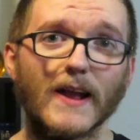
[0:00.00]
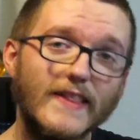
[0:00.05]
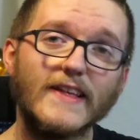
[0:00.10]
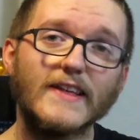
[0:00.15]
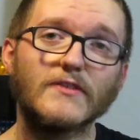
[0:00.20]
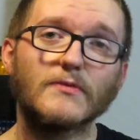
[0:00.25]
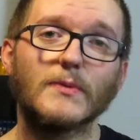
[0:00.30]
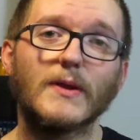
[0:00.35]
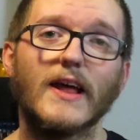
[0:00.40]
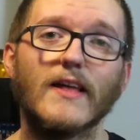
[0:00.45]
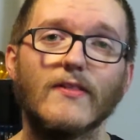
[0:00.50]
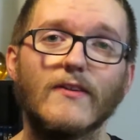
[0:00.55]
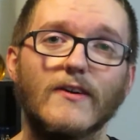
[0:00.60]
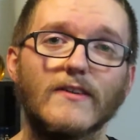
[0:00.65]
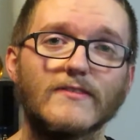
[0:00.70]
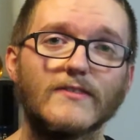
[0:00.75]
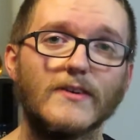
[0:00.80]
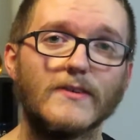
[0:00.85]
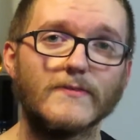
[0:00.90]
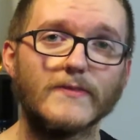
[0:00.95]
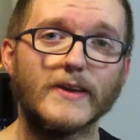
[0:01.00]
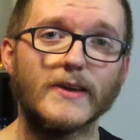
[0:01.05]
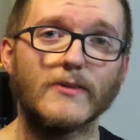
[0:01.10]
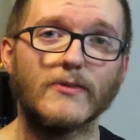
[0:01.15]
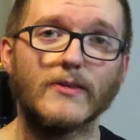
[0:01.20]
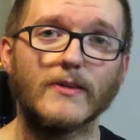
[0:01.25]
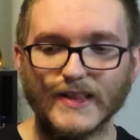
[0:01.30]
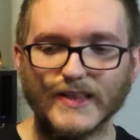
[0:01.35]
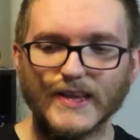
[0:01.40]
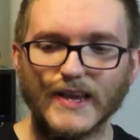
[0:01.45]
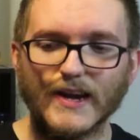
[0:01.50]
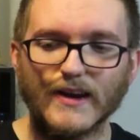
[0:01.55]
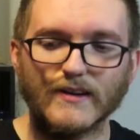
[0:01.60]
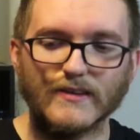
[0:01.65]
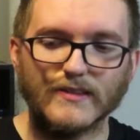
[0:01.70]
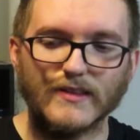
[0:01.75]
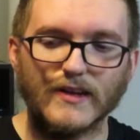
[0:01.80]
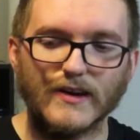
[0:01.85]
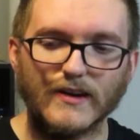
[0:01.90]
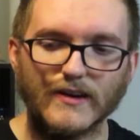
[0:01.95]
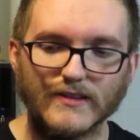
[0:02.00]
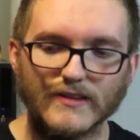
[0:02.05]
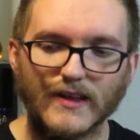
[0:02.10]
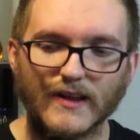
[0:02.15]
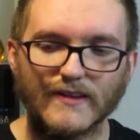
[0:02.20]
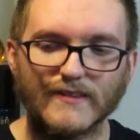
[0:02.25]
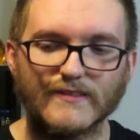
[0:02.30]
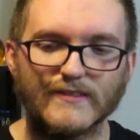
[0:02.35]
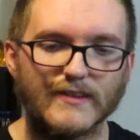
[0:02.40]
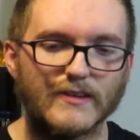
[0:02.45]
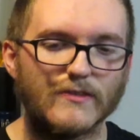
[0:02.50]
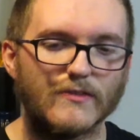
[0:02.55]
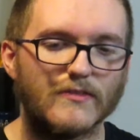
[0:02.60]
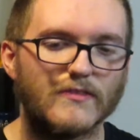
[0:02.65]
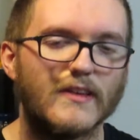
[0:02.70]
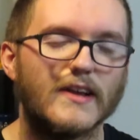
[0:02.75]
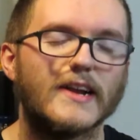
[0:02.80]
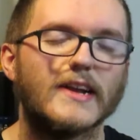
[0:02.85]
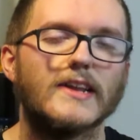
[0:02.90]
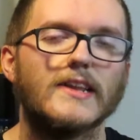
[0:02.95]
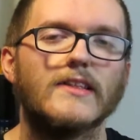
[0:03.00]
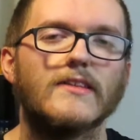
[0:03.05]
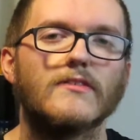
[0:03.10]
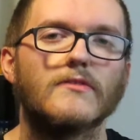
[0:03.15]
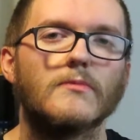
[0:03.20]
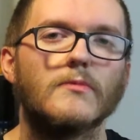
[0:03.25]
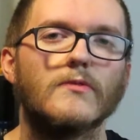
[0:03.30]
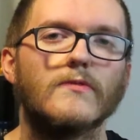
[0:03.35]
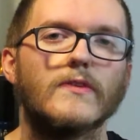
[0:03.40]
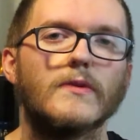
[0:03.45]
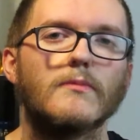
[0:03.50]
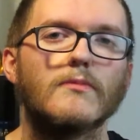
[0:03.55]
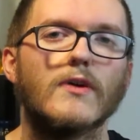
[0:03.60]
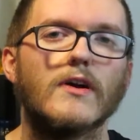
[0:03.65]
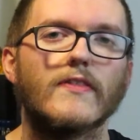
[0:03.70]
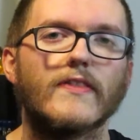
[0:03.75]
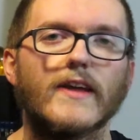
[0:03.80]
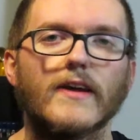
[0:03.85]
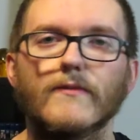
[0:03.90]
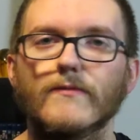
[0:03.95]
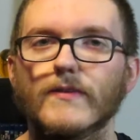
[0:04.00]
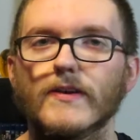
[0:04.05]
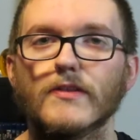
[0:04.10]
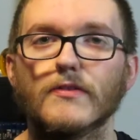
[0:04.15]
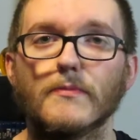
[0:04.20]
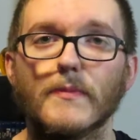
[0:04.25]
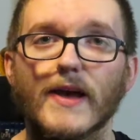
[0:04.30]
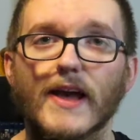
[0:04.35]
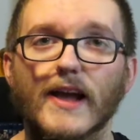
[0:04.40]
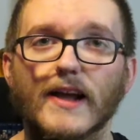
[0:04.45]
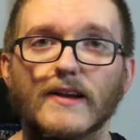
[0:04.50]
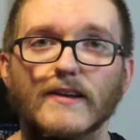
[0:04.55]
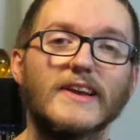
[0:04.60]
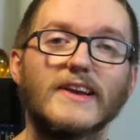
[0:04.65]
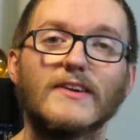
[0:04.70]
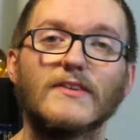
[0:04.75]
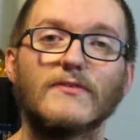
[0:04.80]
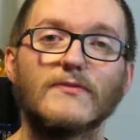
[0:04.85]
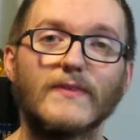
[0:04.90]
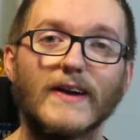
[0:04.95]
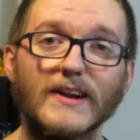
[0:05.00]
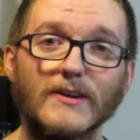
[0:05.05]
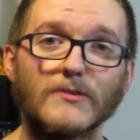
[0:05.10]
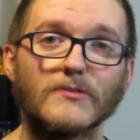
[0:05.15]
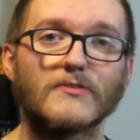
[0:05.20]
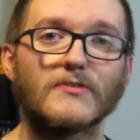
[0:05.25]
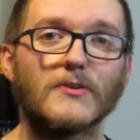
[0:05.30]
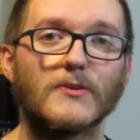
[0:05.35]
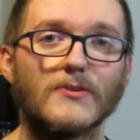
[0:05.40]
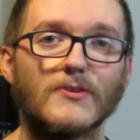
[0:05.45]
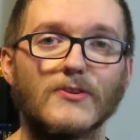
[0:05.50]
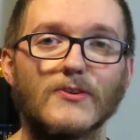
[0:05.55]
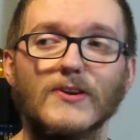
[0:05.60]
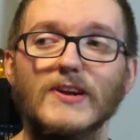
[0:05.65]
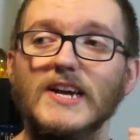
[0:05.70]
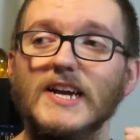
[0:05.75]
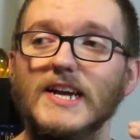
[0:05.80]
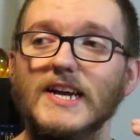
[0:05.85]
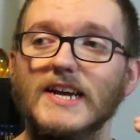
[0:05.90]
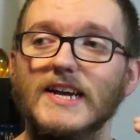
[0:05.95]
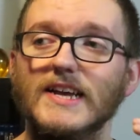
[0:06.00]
And that's when I lost all faith. And yeah, not a single second of this movie brought that faith back. Because Firestarter